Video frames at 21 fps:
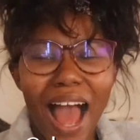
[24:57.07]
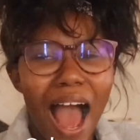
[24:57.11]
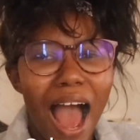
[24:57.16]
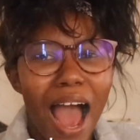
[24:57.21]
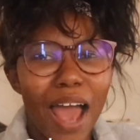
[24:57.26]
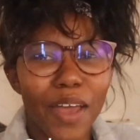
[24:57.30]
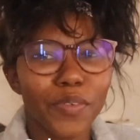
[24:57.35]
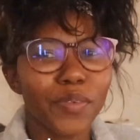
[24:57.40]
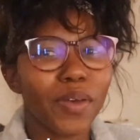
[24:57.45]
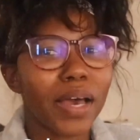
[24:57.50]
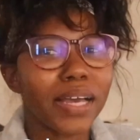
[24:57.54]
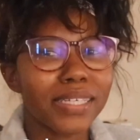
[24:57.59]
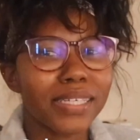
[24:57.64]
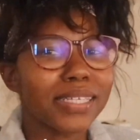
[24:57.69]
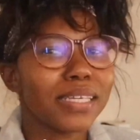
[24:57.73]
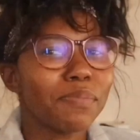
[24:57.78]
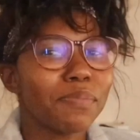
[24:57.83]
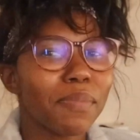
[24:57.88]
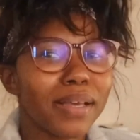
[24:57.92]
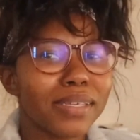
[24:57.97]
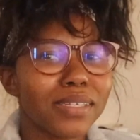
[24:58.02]
I, I
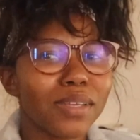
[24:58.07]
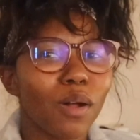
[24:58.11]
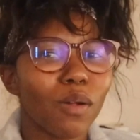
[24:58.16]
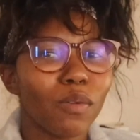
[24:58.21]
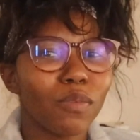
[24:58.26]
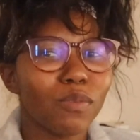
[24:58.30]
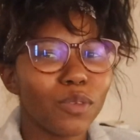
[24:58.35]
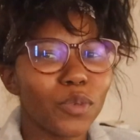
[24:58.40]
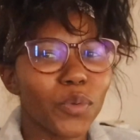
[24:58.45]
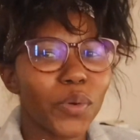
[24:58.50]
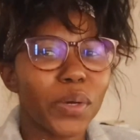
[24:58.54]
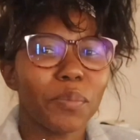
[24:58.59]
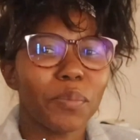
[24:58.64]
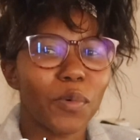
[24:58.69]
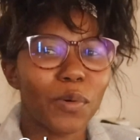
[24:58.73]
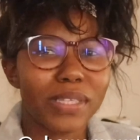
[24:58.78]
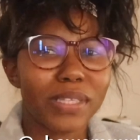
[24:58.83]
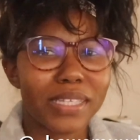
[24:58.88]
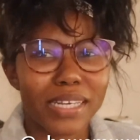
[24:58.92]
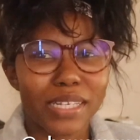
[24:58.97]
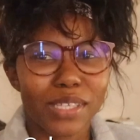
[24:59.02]
see myself doing
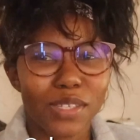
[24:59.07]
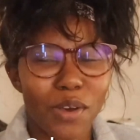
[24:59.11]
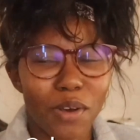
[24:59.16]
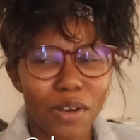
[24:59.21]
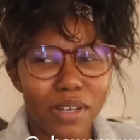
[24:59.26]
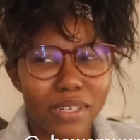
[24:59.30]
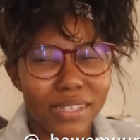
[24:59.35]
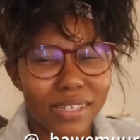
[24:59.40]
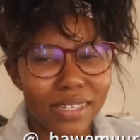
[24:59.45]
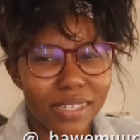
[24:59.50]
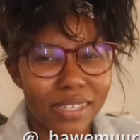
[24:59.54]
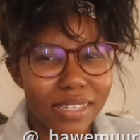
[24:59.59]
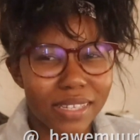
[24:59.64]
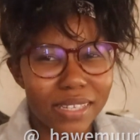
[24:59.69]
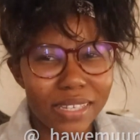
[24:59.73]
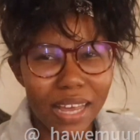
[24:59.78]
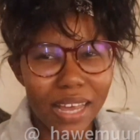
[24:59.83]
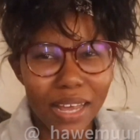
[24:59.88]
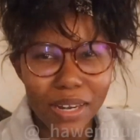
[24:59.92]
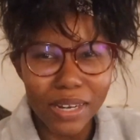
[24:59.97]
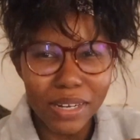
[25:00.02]
more TikToks. It's
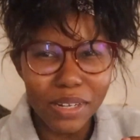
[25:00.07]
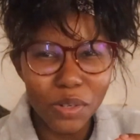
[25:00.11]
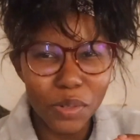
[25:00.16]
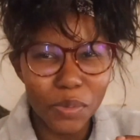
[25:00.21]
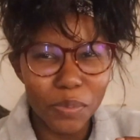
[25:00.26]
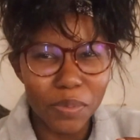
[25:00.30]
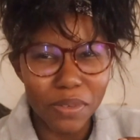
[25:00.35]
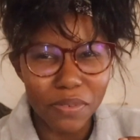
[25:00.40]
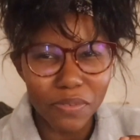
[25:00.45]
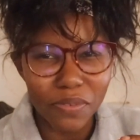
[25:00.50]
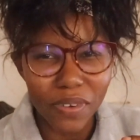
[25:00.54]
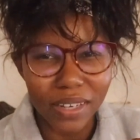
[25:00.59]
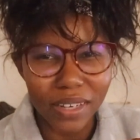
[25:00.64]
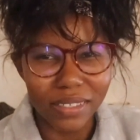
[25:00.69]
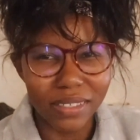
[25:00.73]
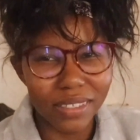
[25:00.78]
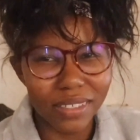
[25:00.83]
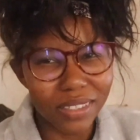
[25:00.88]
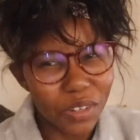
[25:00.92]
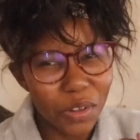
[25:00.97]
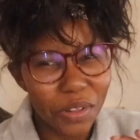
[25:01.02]
a little bit fun.
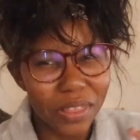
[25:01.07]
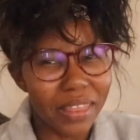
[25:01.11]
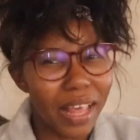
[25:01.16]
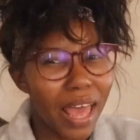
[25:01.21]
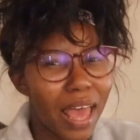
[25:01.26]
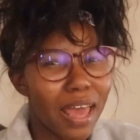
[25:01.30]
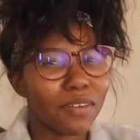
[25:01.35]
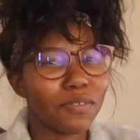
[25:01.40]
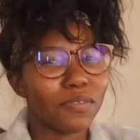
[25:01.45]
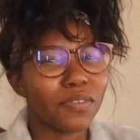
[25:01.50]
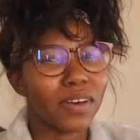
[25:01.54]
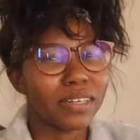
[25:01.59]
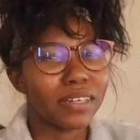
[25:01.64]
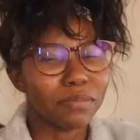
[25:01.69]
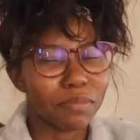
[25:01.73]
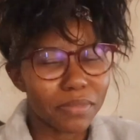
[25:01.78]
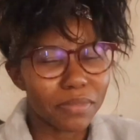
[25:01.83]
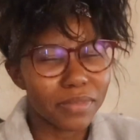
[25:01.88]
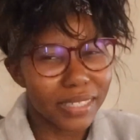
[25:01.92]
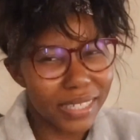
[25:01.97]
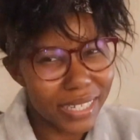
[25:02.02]
It's not that fun.
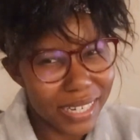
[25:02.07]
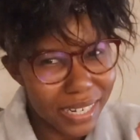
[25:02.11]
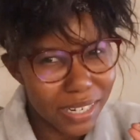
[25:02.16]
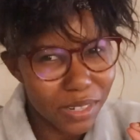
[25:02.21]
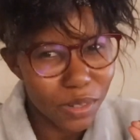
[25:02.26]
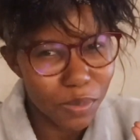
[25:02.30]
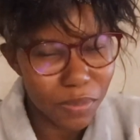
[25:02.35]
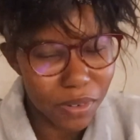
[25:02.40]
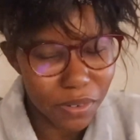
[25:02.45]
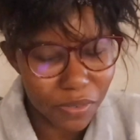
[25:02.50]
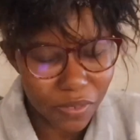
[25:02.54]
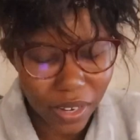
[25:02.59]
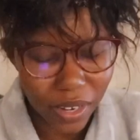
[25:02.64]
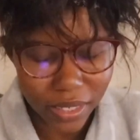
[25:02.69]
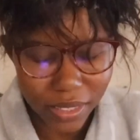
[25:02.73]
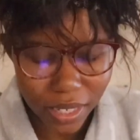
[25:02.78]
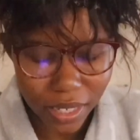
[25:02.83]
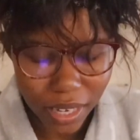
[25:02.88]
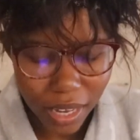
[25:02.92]
It's a little bit fun.